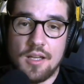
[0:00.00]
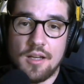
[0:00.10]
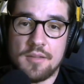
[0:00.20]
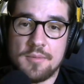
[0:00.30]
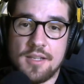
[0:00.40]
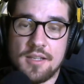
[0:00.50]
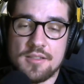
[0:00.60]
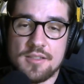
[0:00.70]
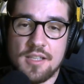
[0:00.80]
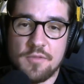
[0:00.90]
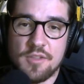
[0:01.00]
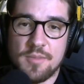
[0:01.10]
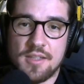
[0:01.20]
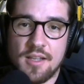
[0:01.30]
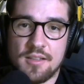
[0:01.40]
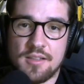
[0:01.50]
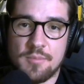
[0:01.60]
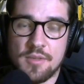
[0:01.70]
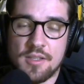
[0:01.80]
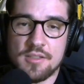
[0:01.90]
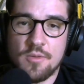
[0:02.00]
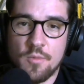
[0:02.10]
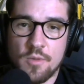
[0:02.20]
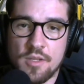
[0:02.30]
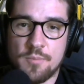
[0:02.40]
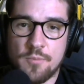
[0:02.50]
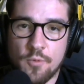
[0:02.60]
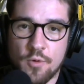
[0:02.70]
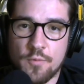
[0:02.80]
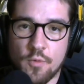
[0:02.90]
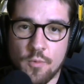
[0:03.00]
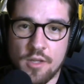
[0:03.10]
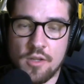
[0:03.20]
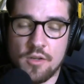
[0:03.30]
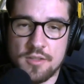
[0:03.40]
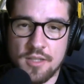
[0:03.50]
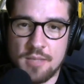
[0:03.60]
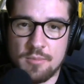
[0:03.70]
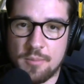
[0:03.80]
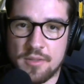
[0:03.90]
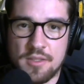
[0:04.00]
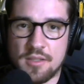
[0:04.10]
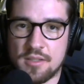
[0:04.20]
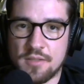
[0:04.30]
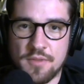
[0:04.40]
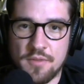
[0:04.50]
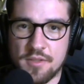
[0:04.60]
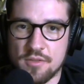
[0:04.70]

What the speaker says: I mean, I understand for the mentality because they were really poor for a very long time up until the 50s